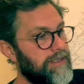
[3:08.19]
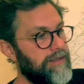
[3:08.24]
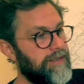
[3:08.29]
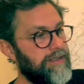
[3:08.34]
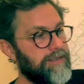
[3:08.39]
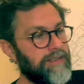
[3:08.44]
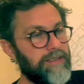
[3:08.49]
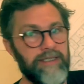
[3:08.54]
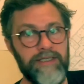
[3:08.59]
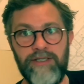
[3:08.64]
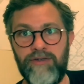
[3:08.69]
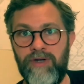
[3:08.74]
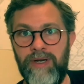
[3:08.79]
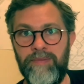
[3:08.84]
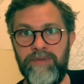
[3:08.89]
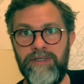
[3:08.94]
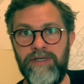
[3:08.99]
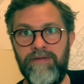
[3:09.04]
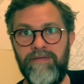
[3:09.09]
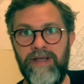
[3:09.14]
There's a
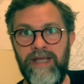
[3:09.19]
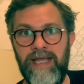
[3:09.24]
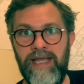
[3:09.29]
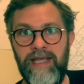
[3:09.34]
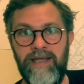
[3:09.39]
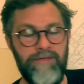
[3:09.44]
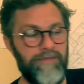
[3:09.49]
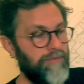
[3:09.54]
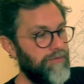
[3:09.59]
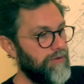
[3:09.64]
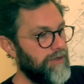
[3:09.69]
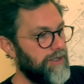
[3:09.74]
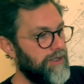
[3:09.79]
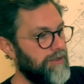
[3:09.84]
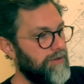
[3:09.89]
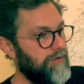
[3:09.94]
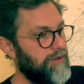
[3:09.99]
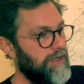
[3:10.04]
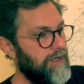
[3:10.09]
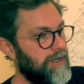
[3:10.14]
description of it here for
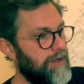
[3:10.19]
you,